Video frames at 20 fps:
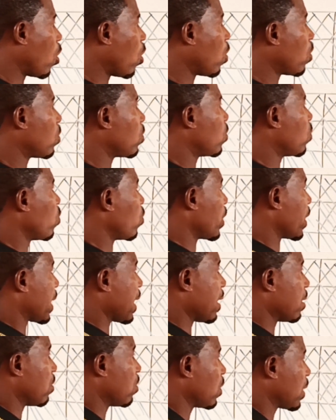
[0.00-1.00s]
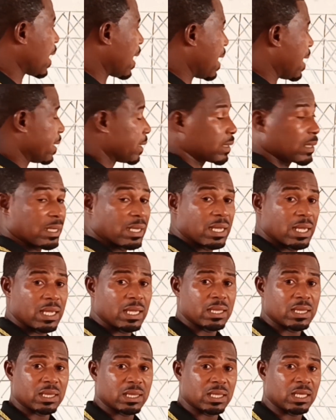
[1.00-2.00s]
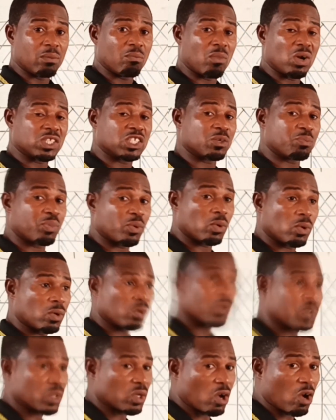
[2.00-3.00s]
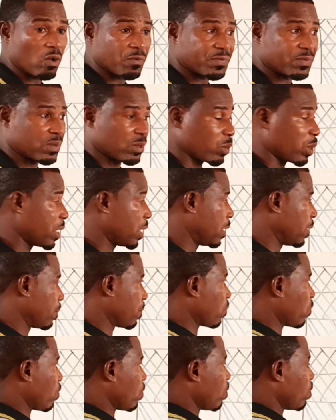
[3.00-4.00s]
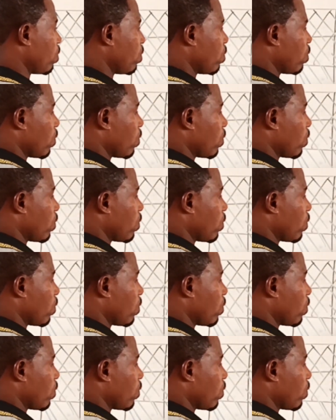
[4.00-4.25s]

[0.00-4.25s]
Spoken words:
Or we can look at the multiples of 3.